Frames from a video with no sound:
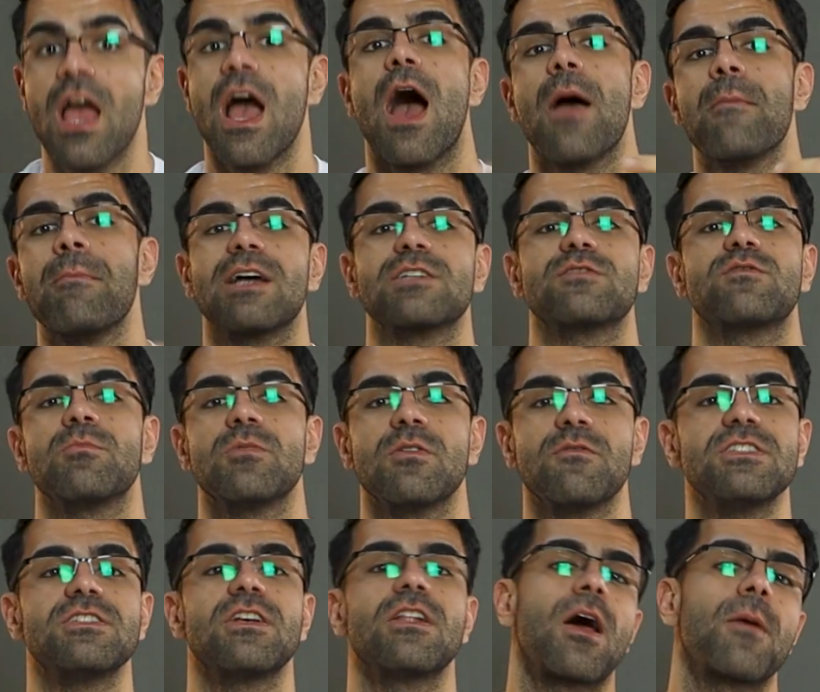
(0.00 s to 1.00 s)
I'm Max from the
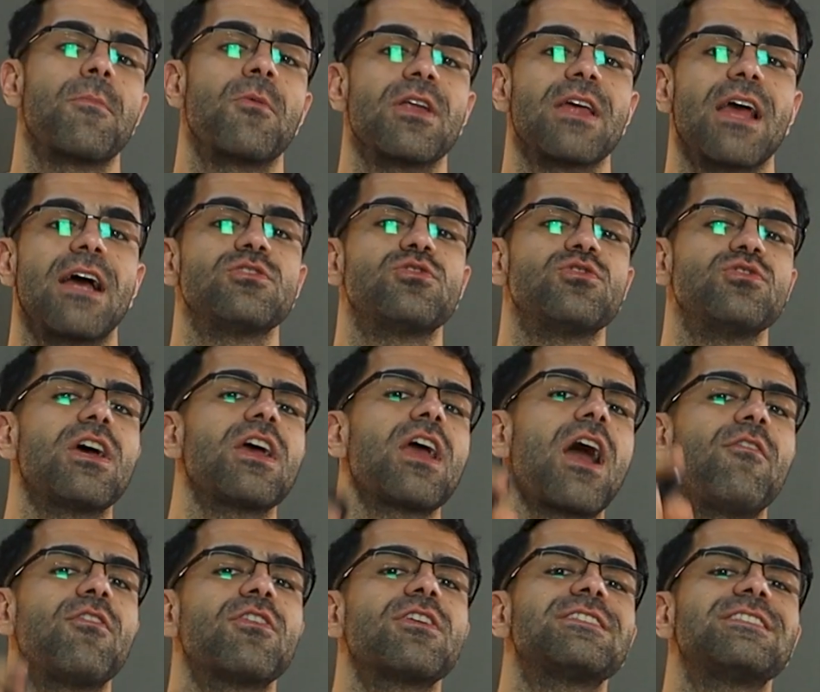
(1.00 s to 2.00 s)
Visa Library, and today
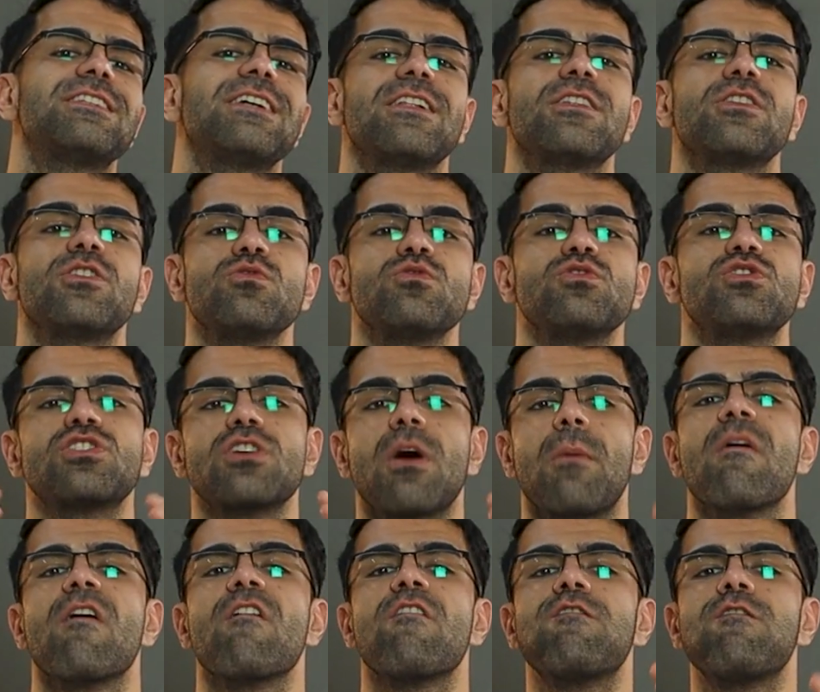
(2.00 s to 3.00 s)
I want to tell you
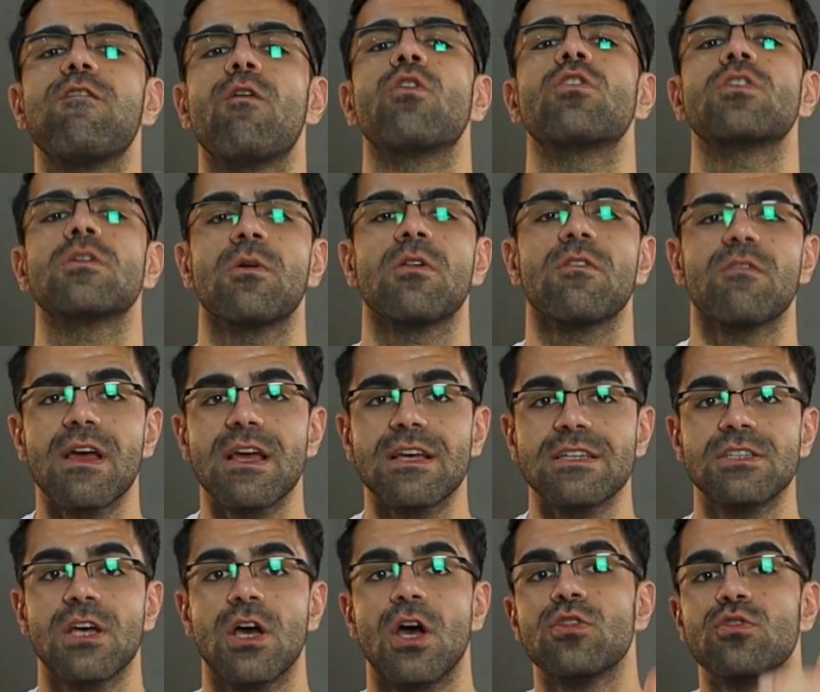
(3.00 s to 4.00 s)
some affordable
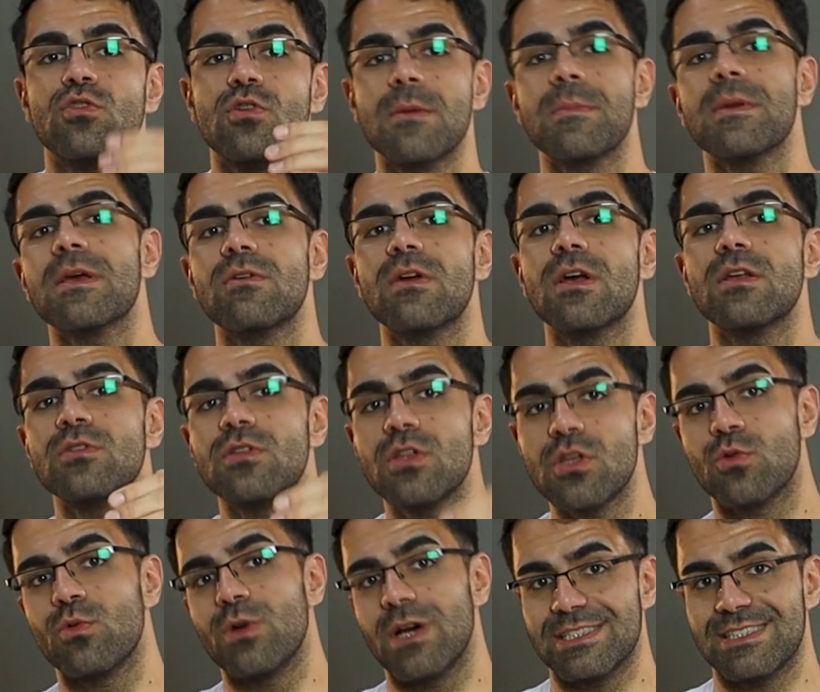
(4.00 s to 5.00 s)
ways to immigrate to the
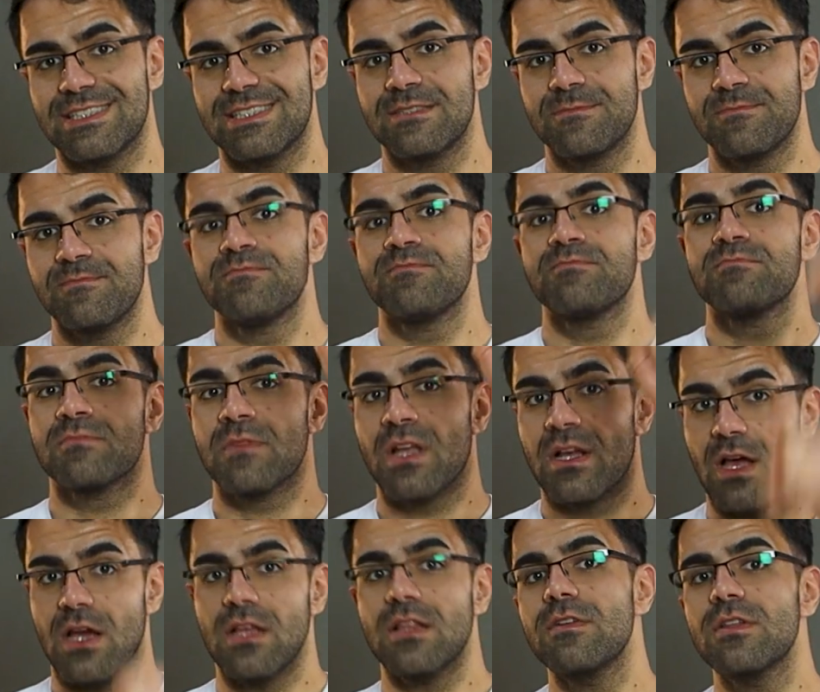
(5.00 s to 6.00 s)
US.
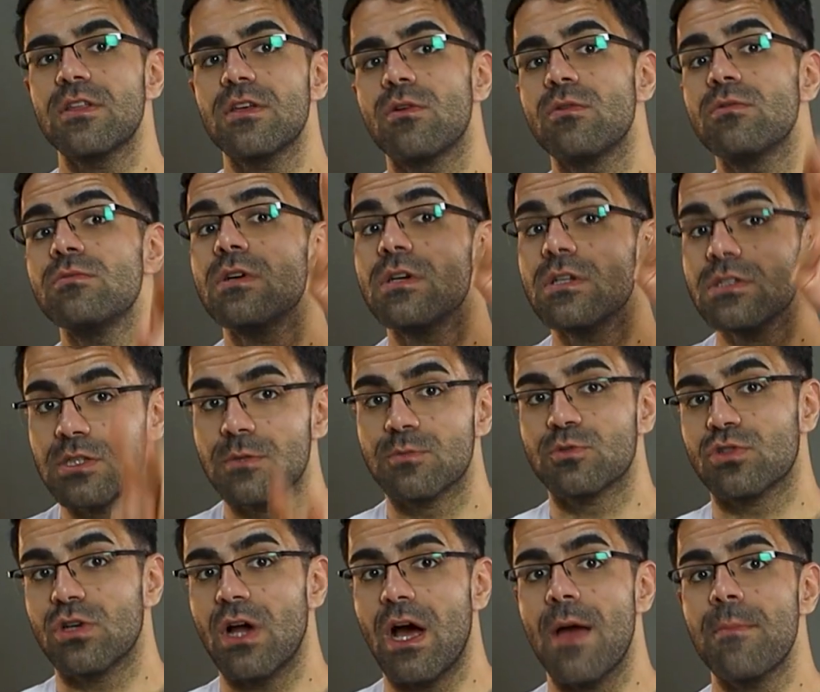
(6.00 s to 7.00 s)
Like the video,
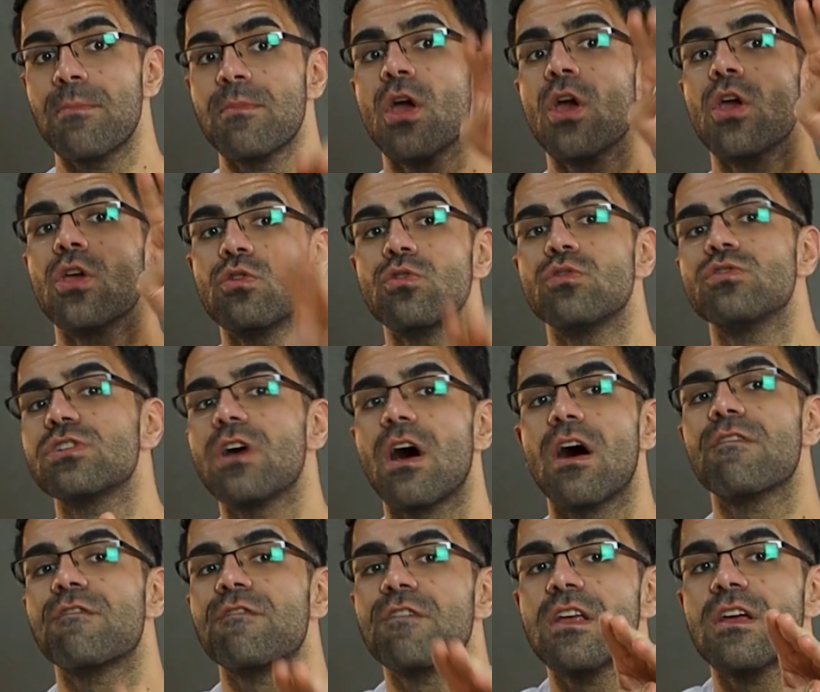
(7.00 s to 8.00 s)
subscribe, use
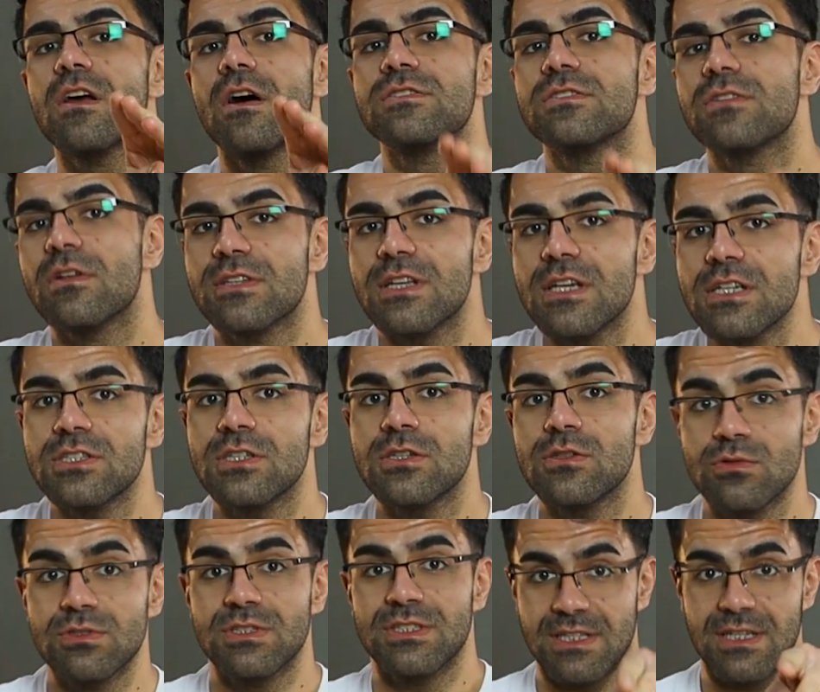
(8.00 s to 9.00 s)
our free consultation
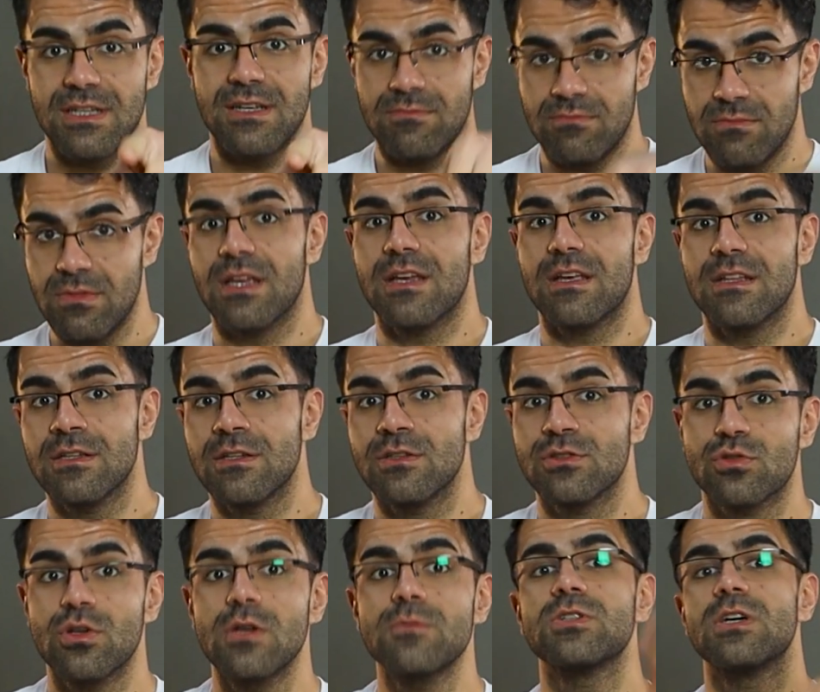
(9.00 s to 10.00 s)
using the link in the
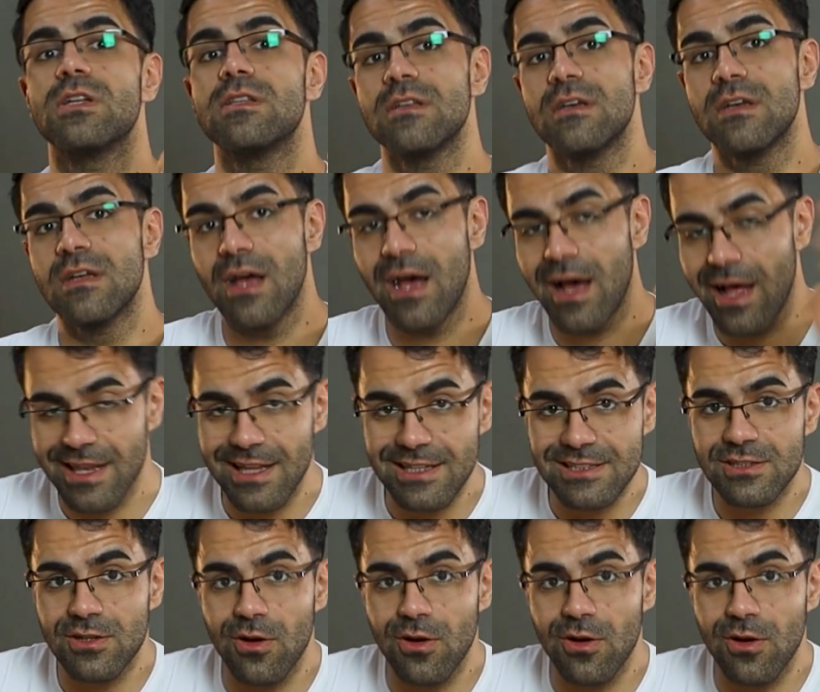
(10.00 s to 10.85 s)
description, and let's